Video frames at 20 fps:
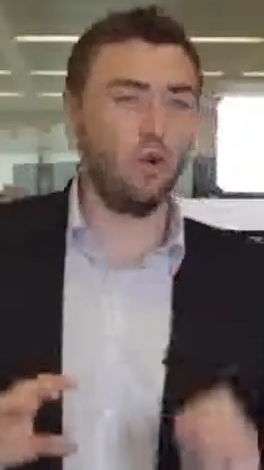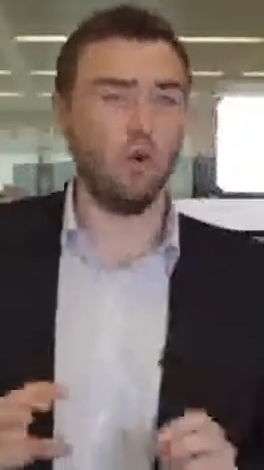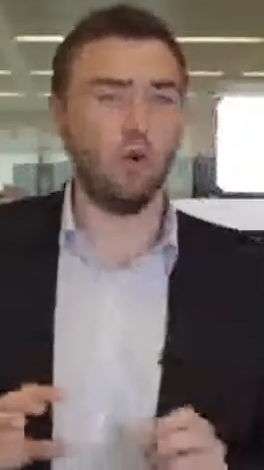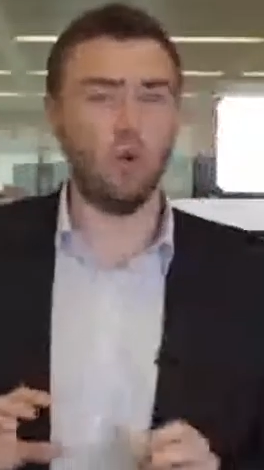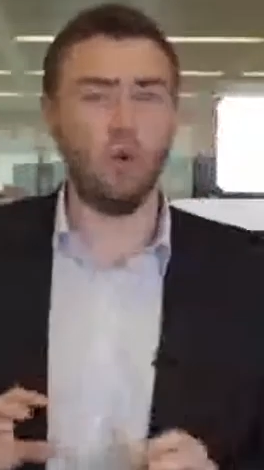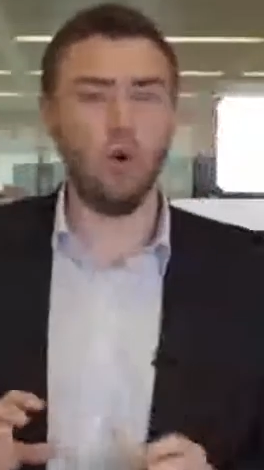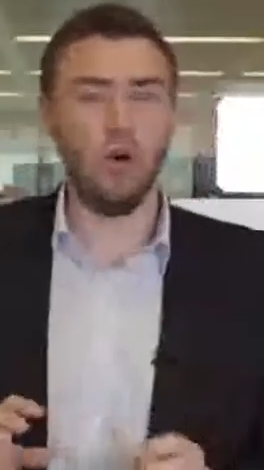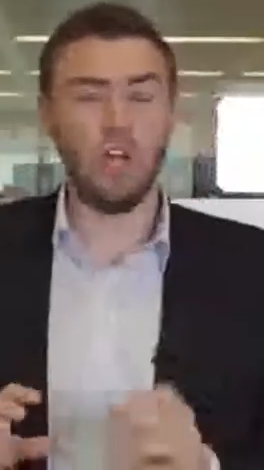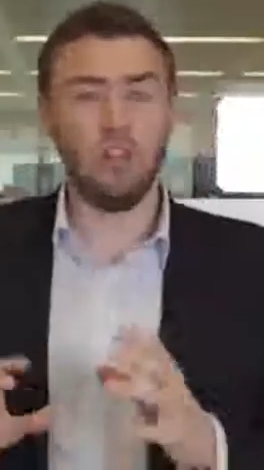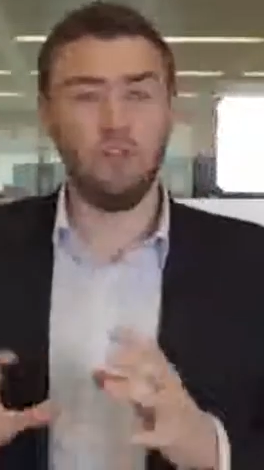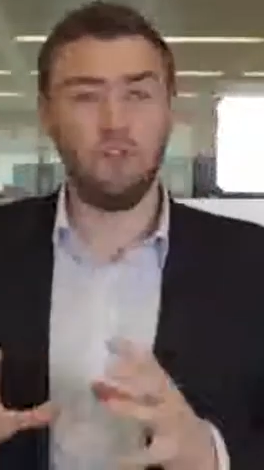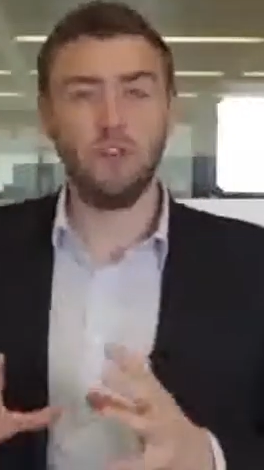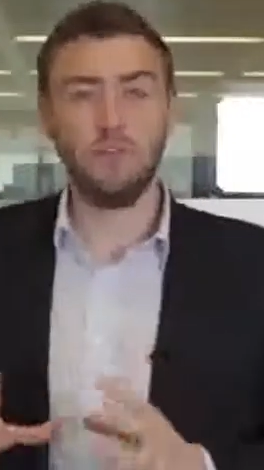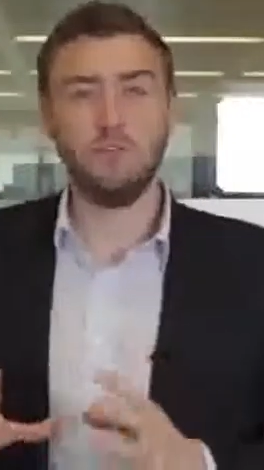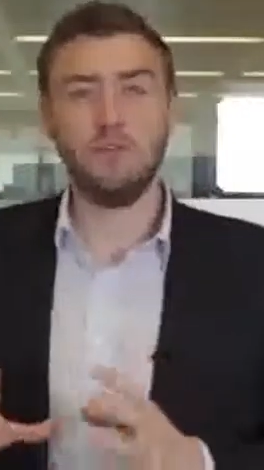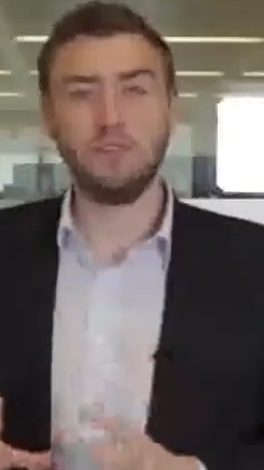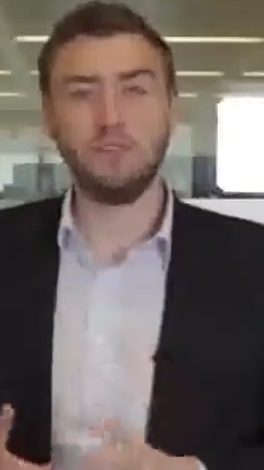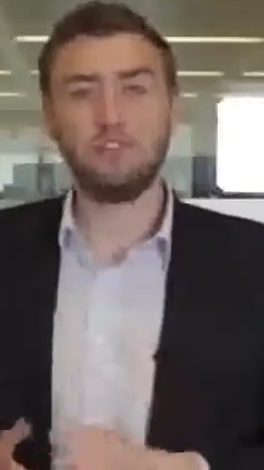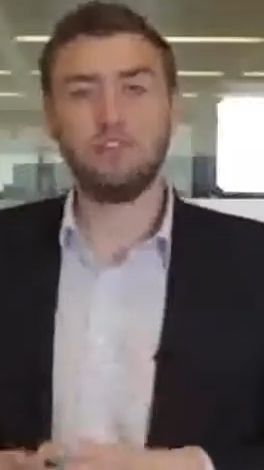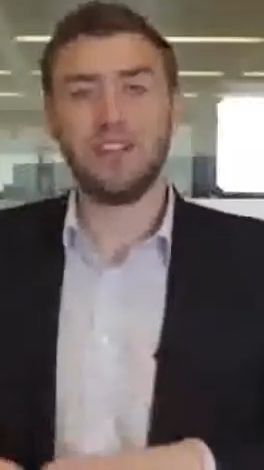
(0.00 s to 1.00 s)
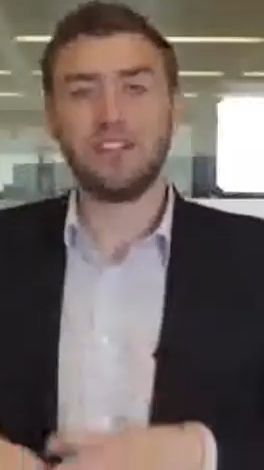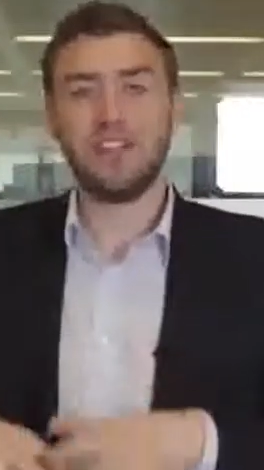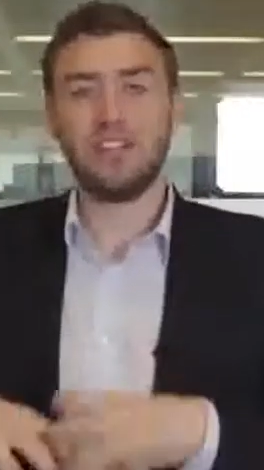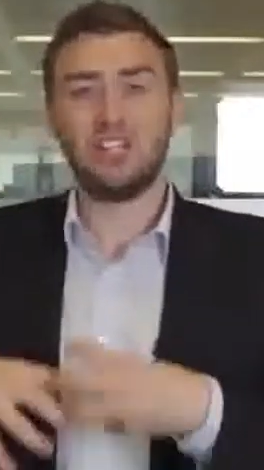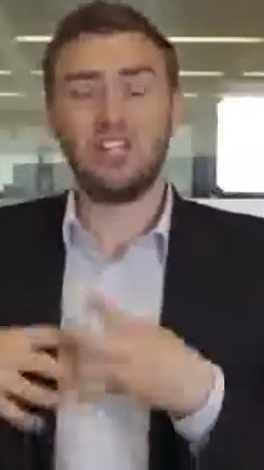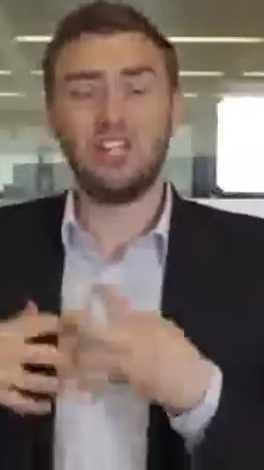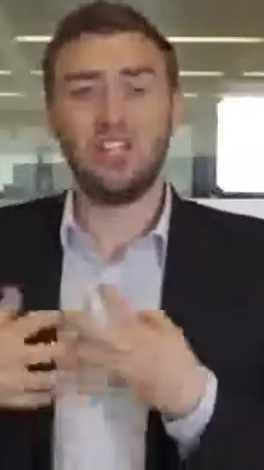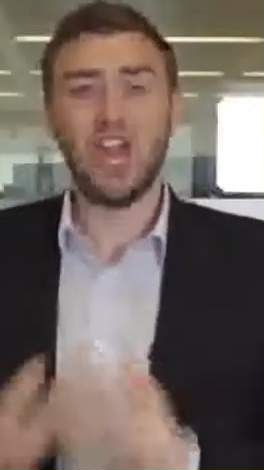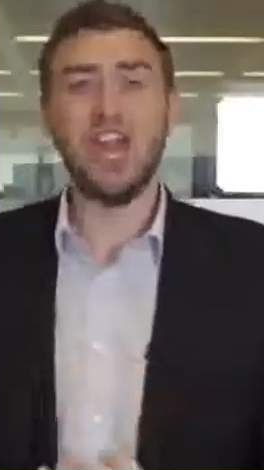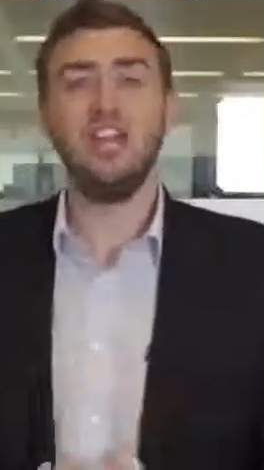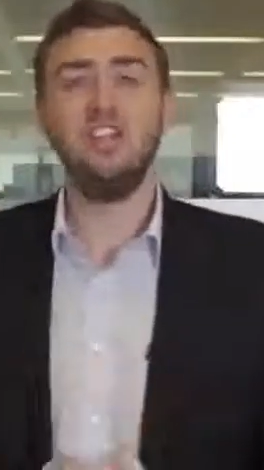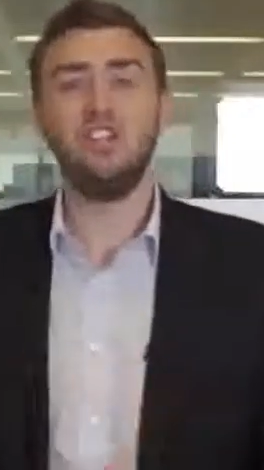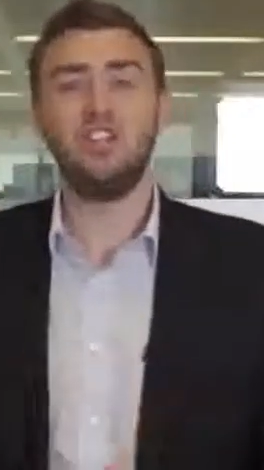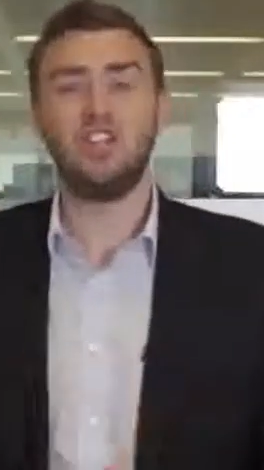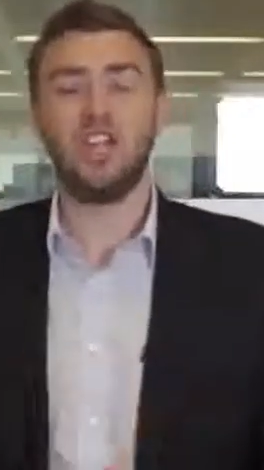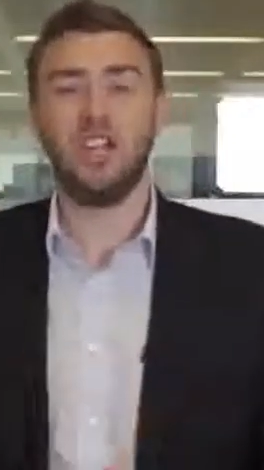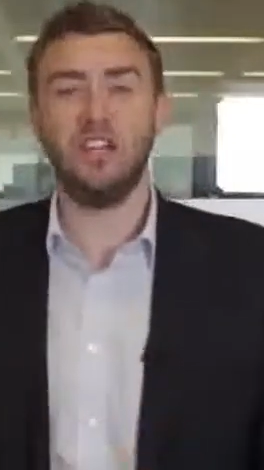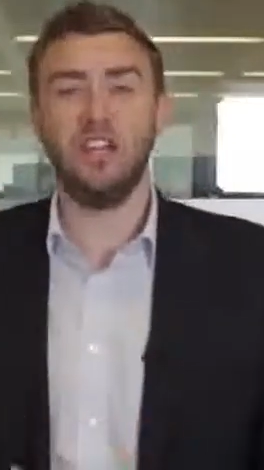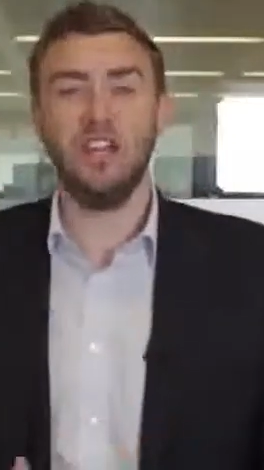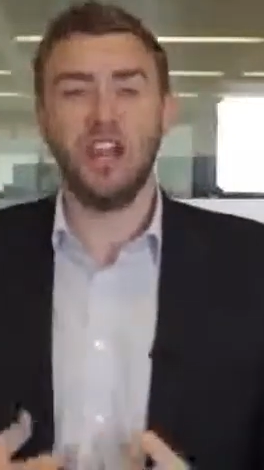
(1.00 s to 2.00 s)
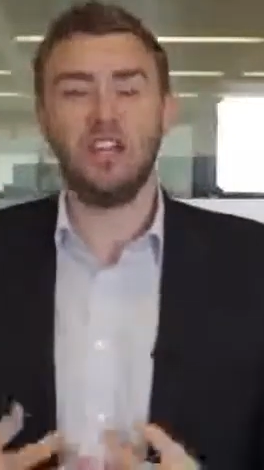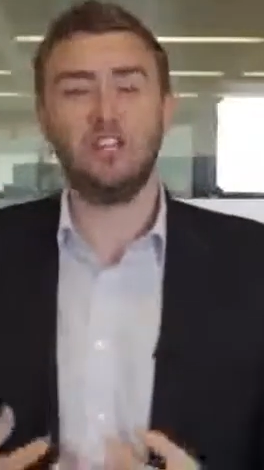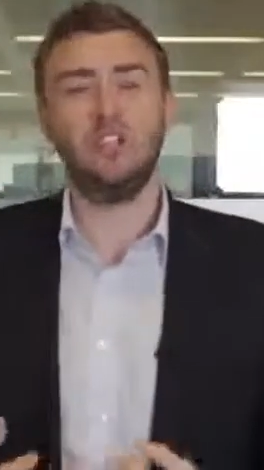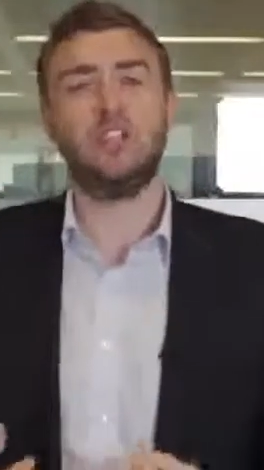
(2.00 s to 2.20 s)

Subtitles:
or the fundamental trend is actually changing